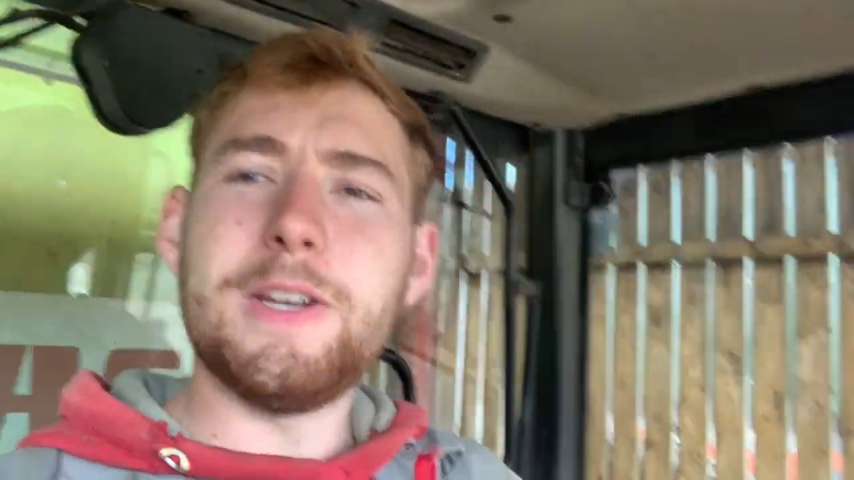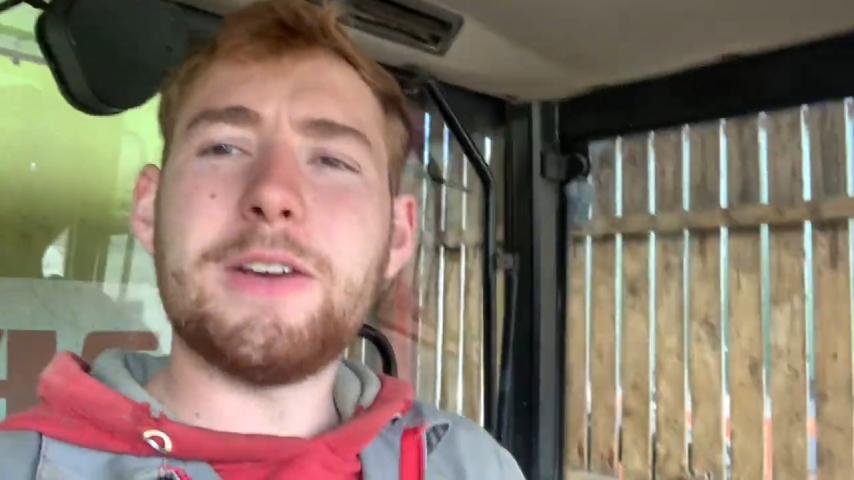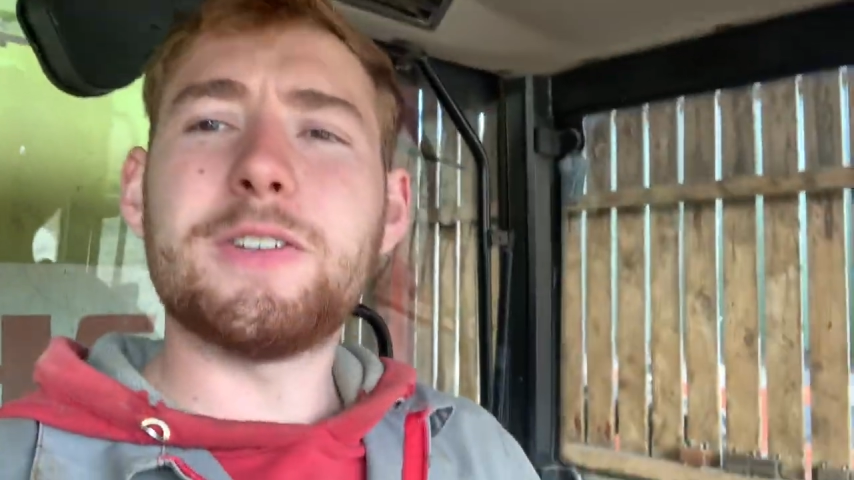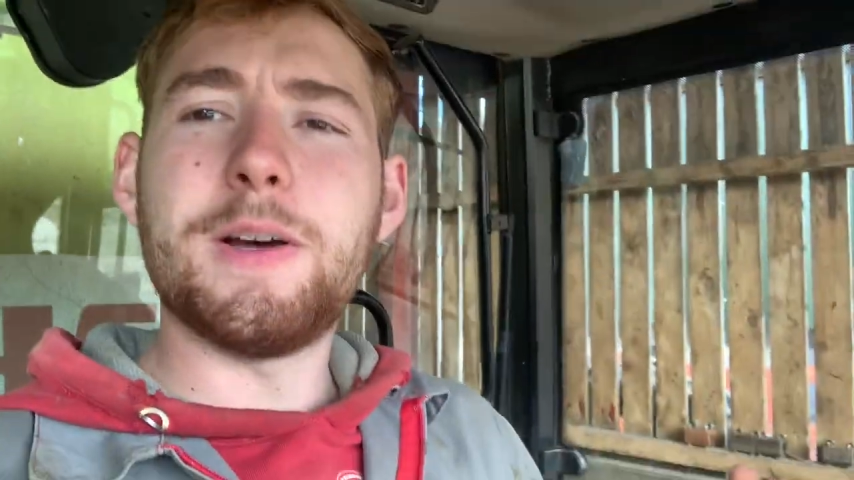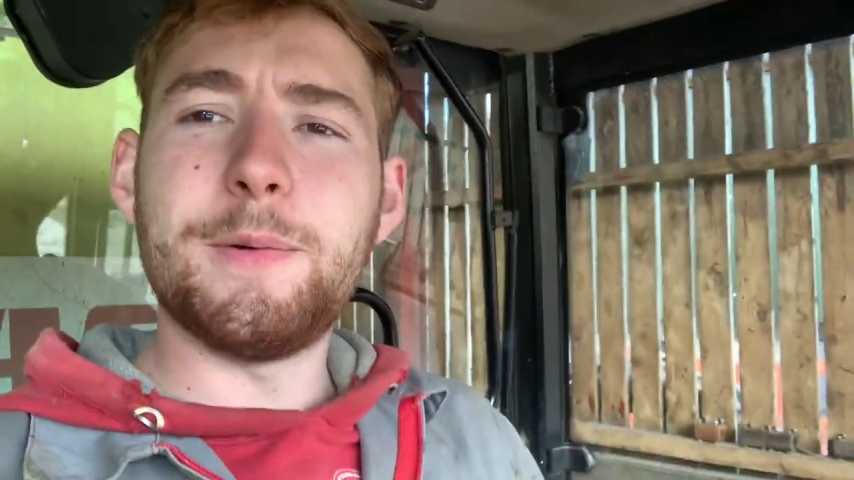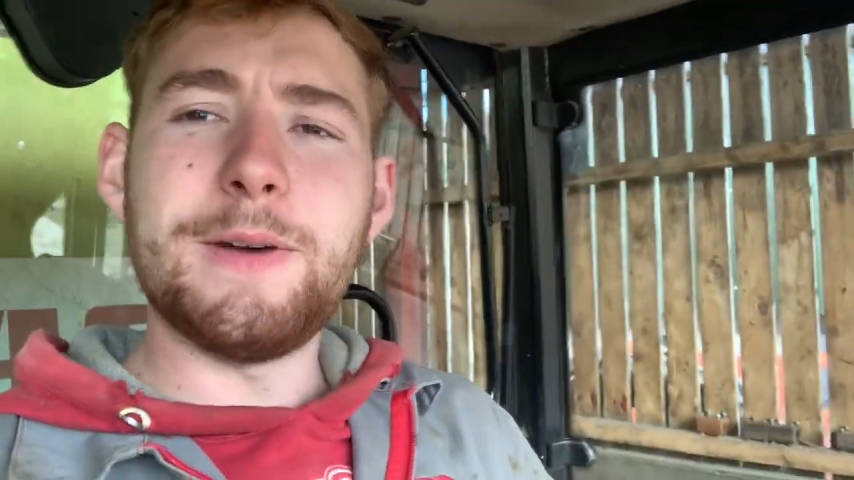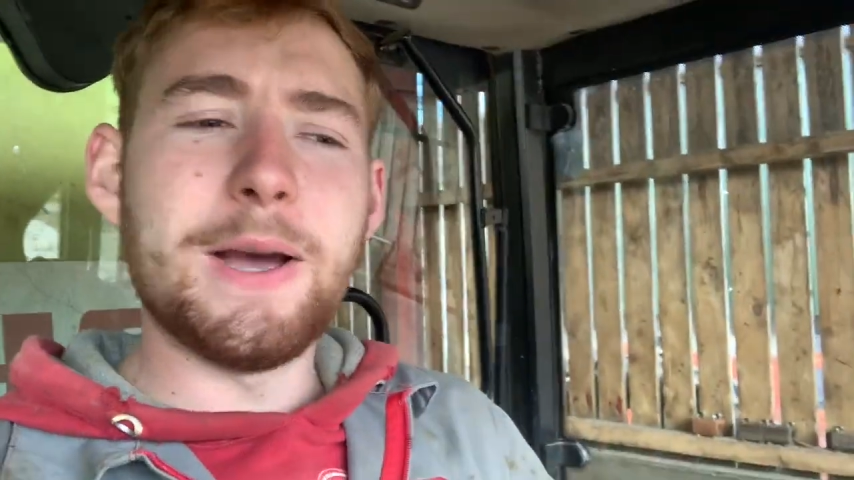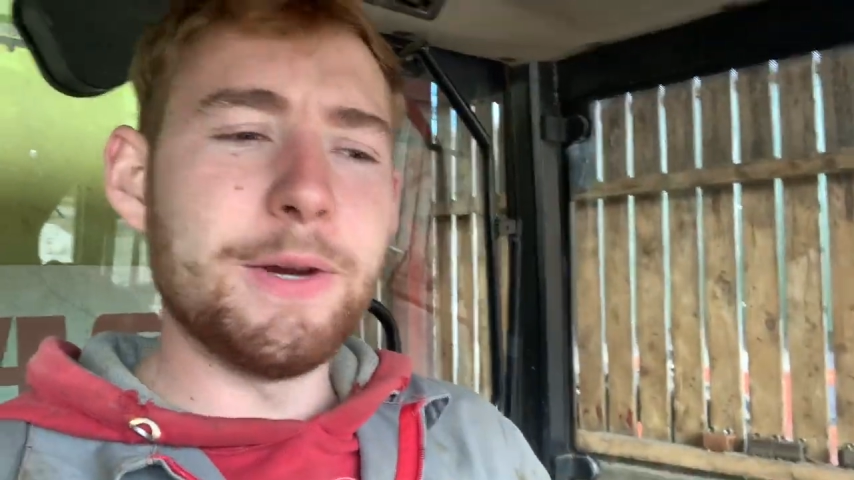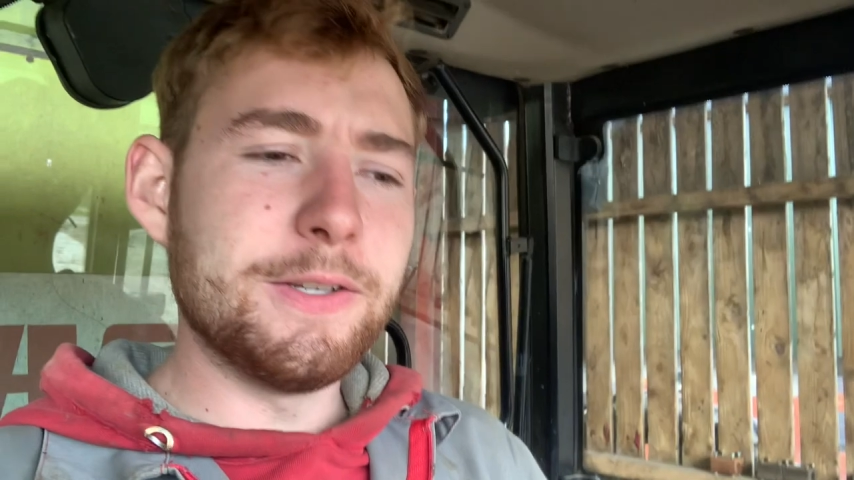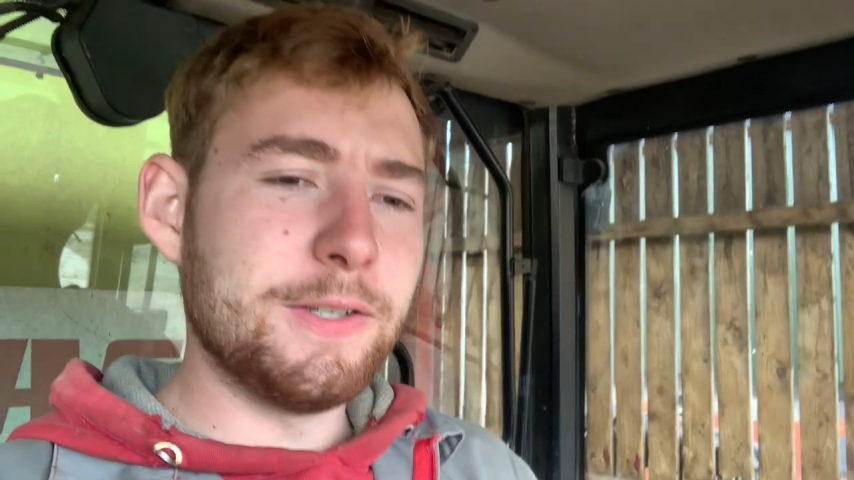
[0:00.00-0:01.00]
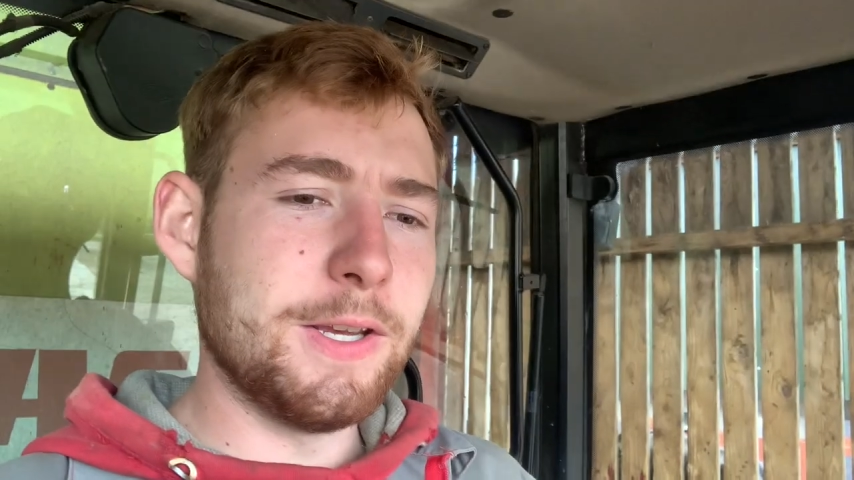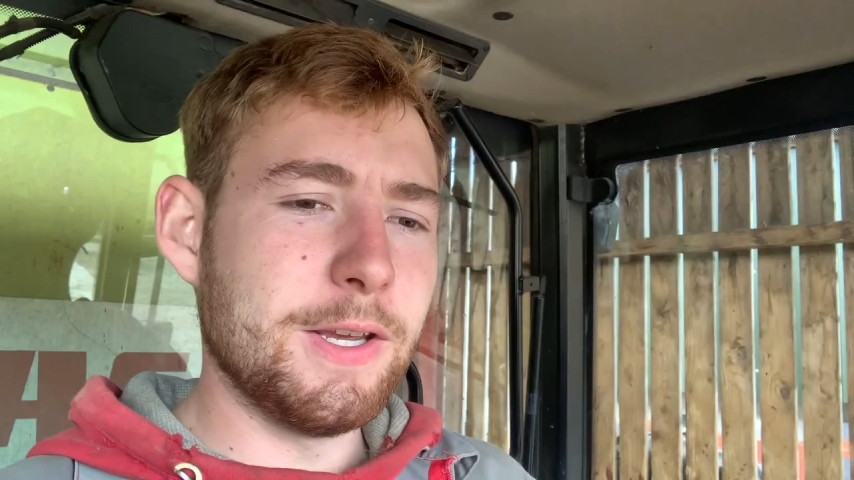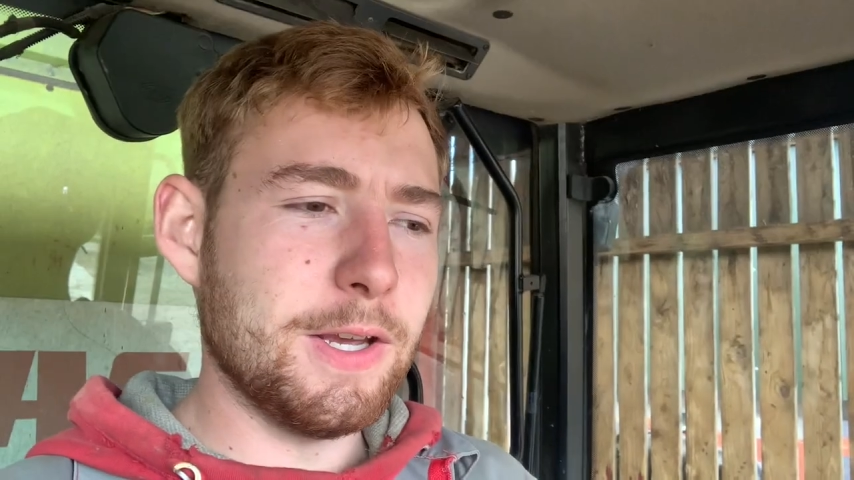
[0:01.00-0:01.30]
the next couple of hours.